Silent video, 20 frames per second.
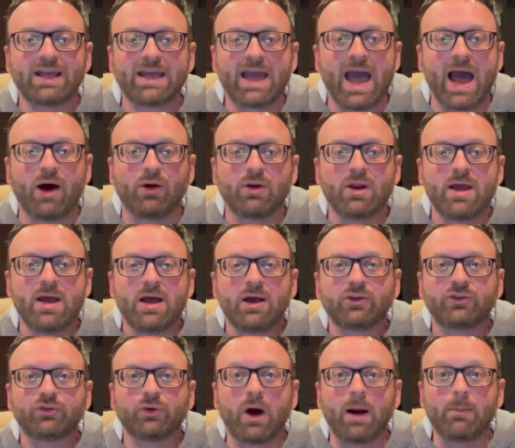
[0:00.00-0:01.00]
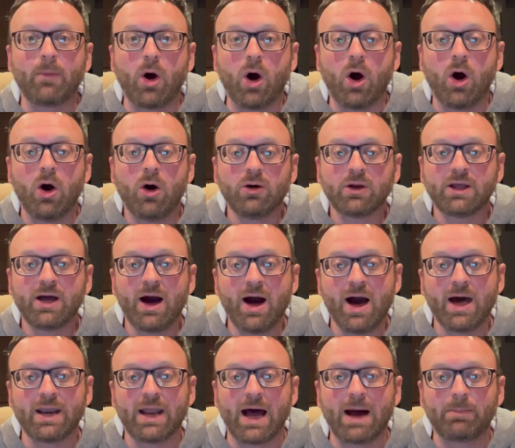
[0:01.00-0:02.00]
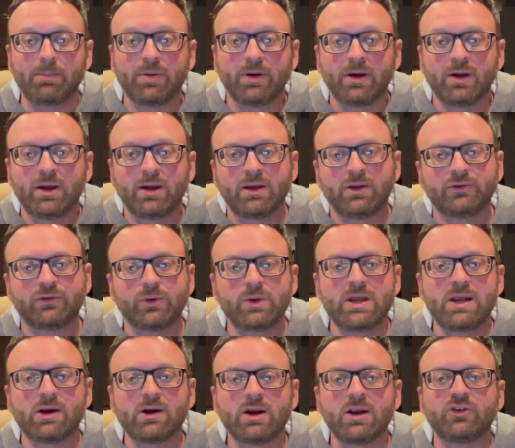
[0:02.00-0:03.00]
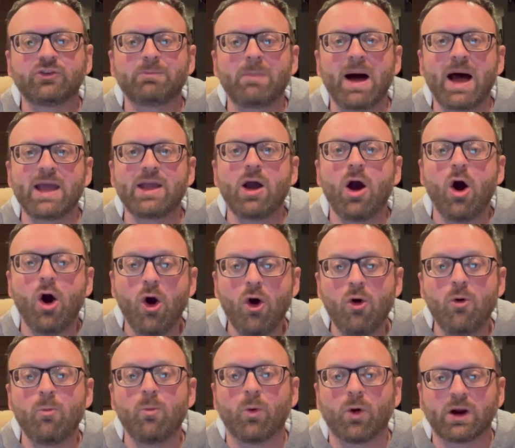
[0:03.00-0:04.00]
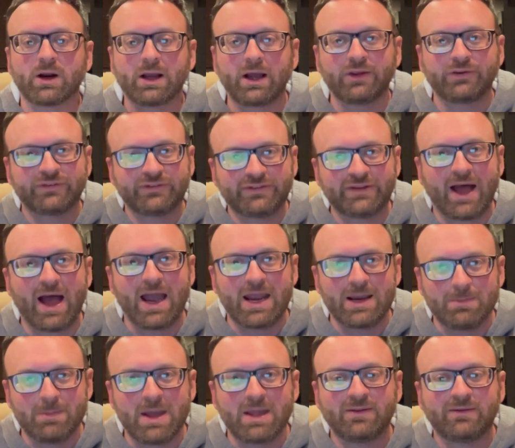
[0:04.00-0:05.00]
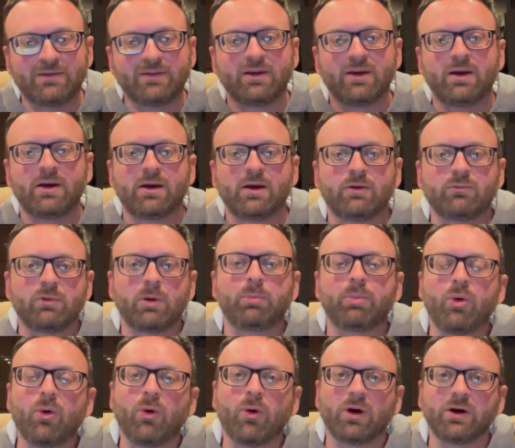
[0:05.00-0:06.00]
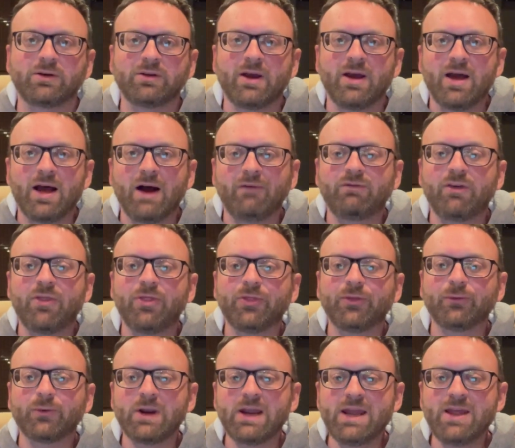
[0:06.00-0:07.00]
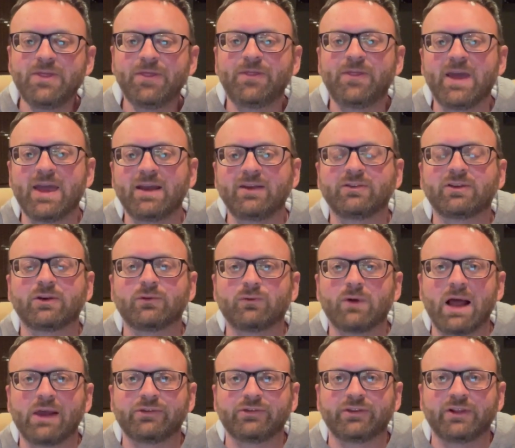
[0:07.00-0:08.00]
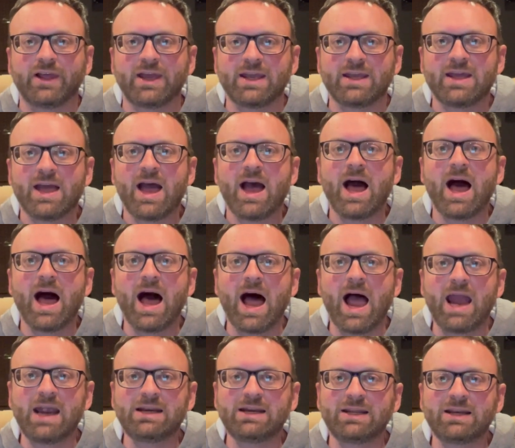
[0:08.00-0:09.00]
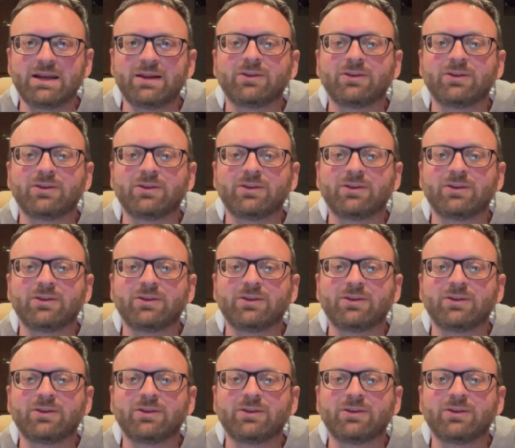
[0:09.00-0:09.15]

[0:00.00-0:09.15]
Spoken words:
out so I'm all caught up. So here is my homework assignment report of the 3 things in wrestling I needed